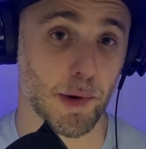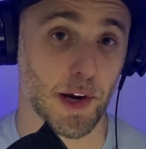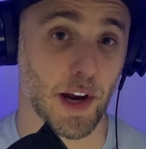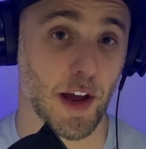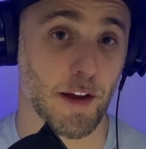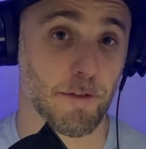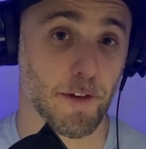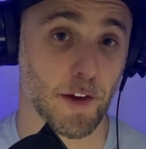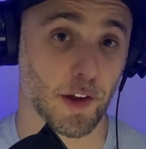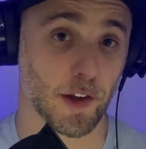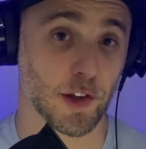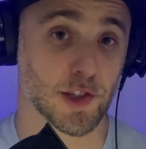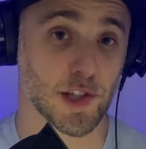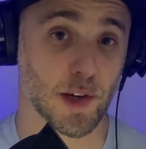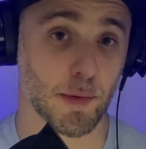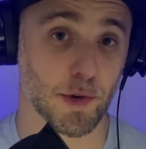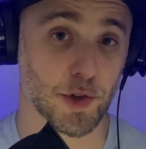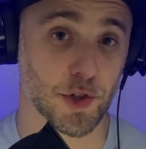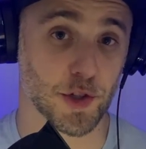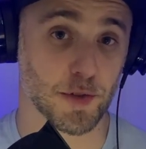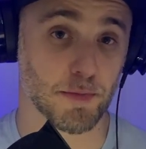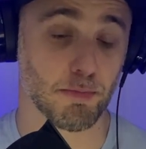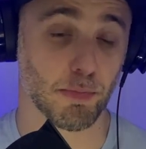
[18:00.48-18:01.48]
I felt like
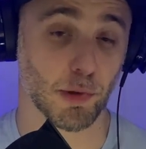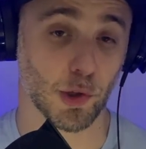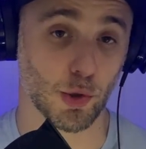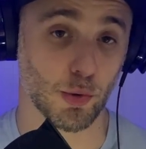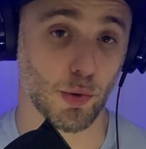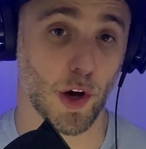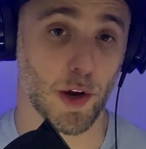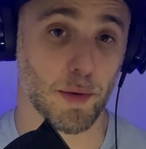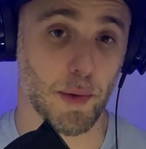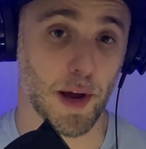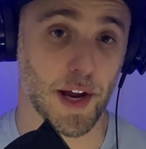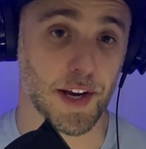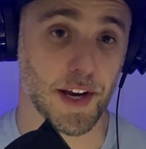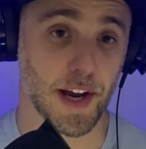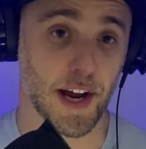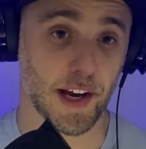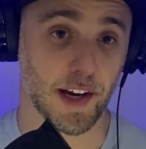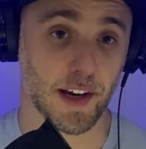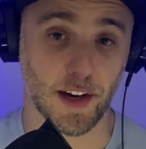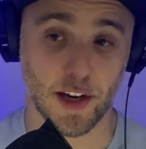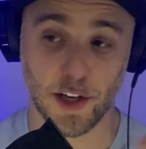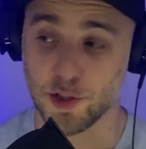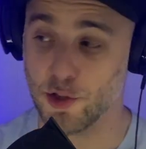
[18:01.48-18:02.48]
someone just blew on my
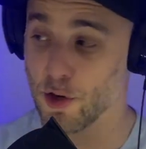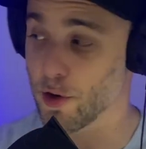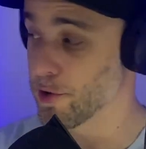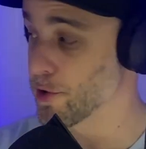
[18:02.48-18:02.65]
neck and I turned